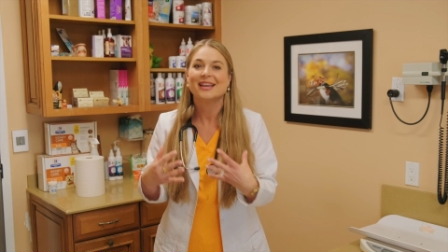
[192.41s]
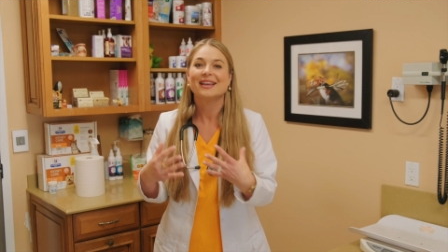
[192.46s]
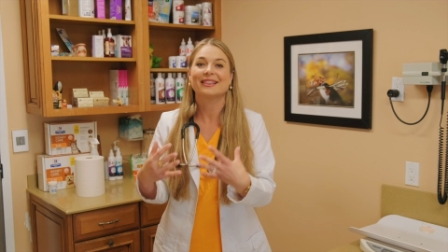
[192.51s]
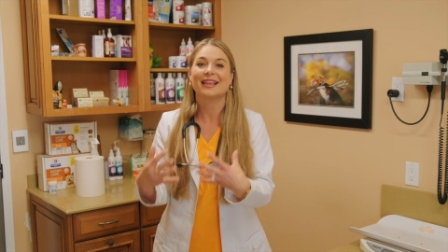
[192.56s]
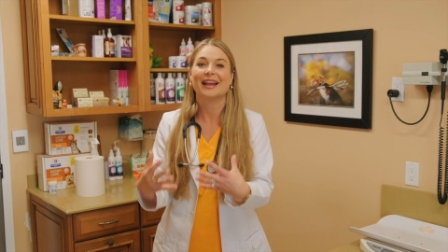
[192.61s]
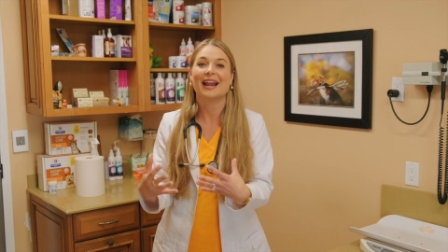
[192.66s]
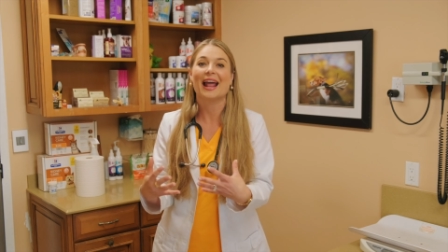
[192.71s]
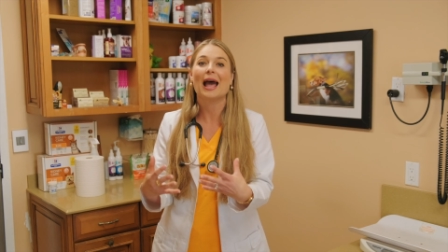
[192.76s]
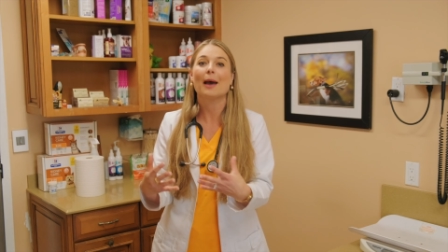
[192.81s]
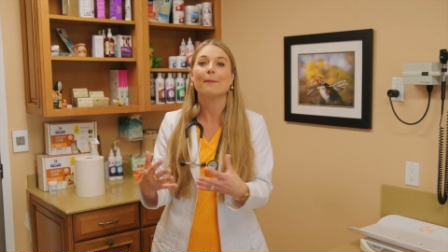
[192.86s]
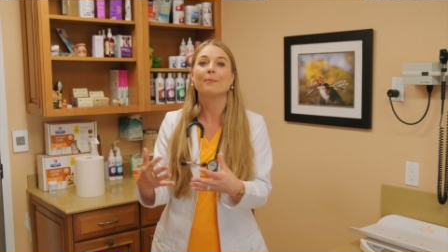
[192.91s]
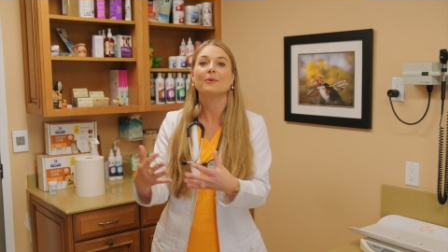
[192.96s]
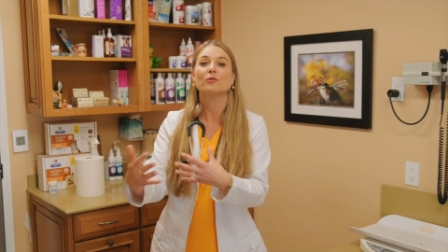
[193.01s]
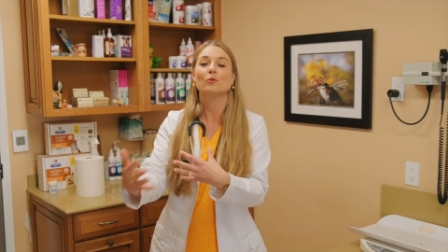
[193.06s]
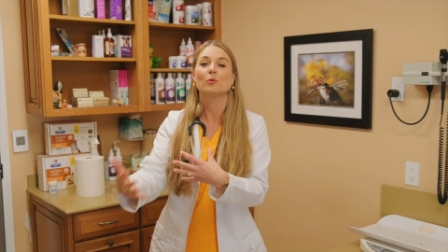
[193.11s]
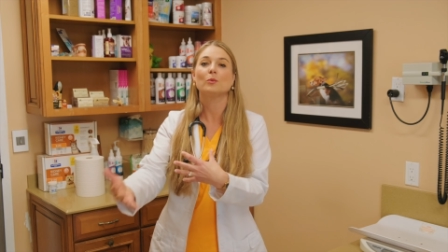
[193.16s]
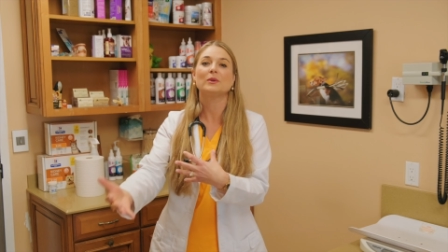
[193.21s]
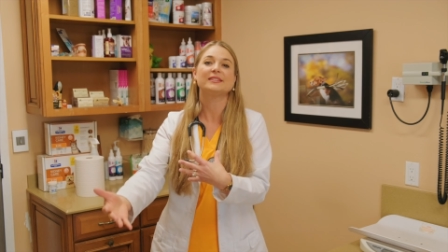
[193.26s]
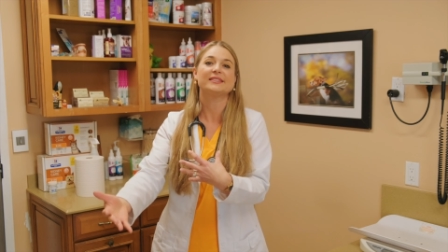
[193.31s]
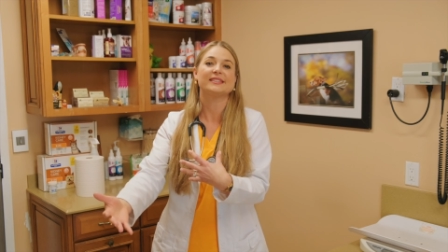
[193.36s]
that happens
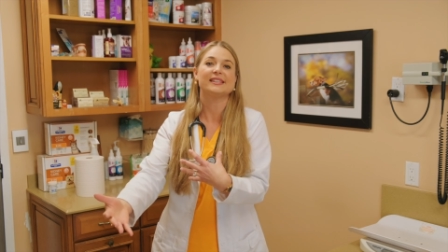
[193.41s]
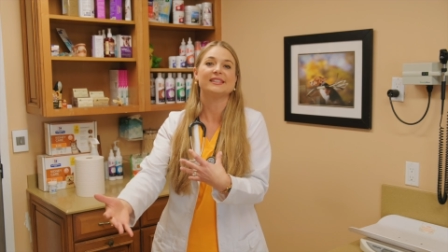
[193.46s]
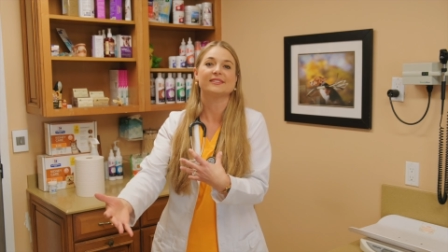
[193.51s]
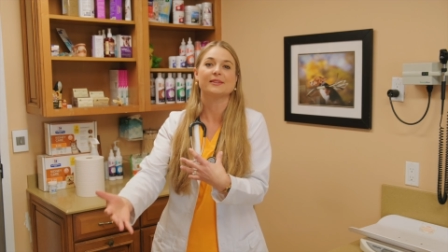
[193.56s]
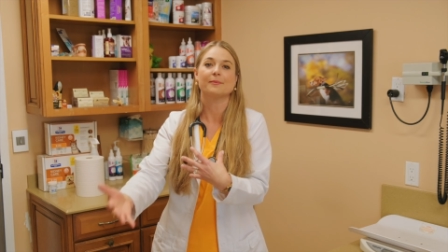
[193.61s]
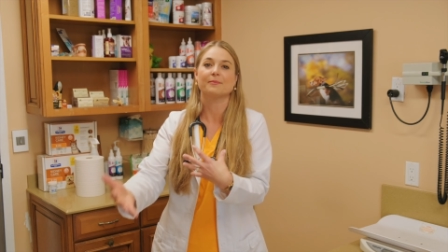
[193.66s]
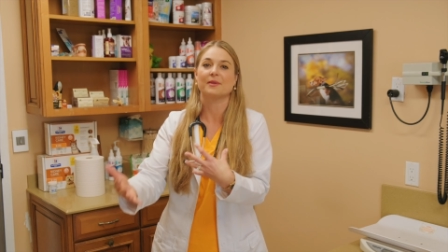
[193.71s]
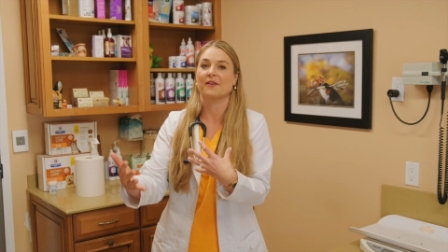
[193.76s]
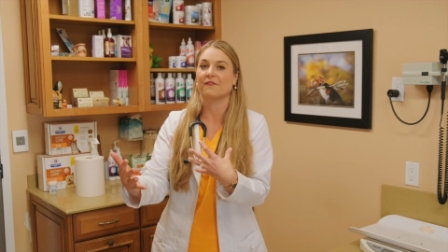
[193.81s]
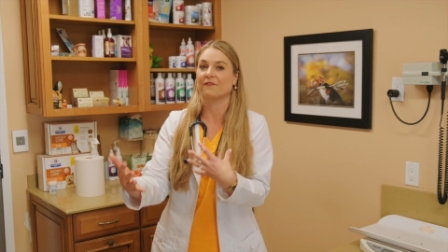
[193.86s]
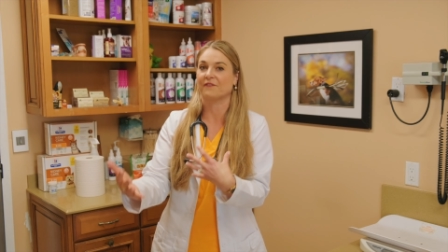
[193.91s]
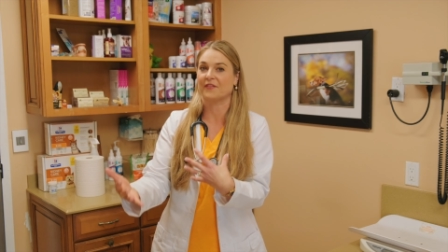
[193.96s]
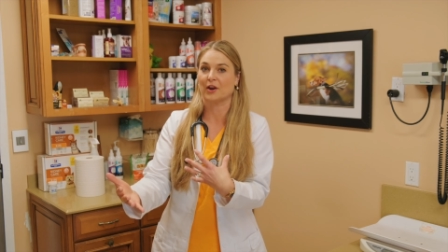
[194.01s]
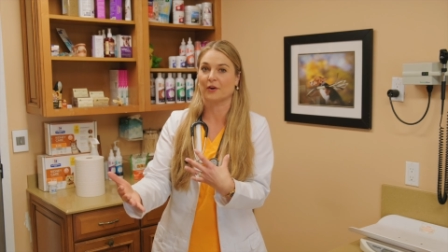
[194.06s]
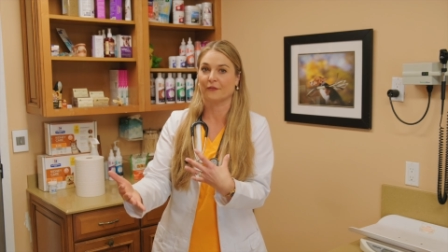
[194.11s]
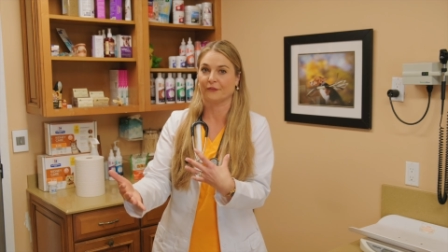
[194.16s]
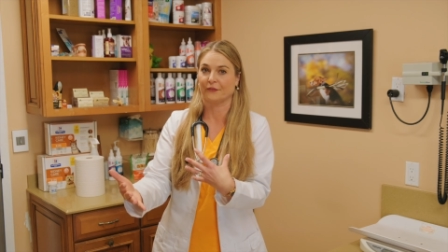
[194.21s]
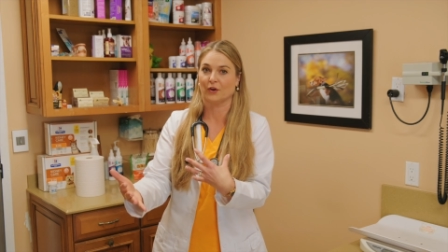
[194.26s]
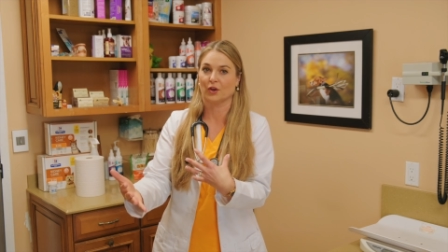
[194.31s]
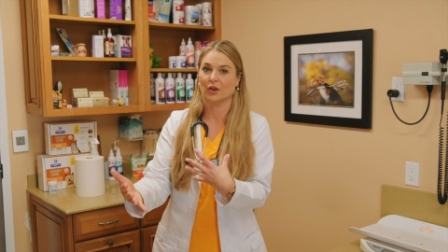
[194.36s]
when we see something
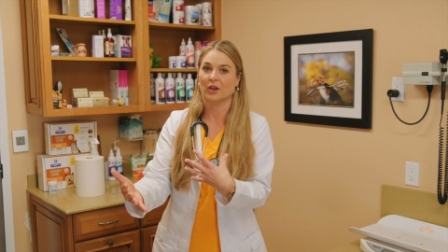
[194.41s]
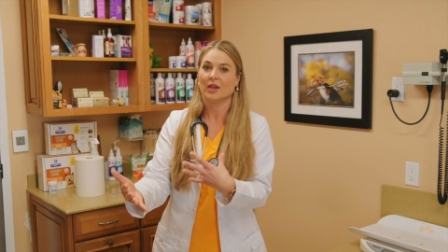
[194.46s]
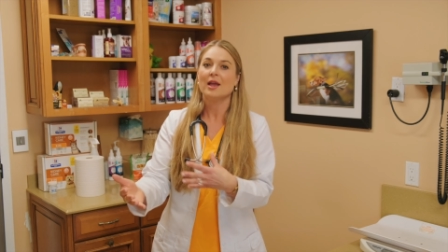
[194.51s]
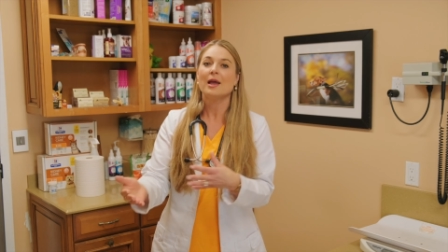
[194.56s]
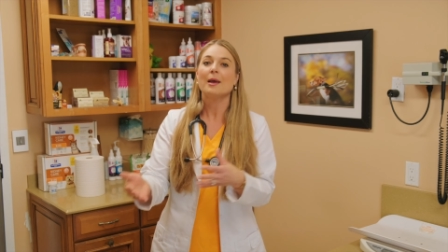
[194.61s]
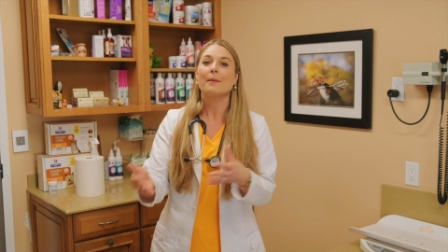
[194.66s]
fearful.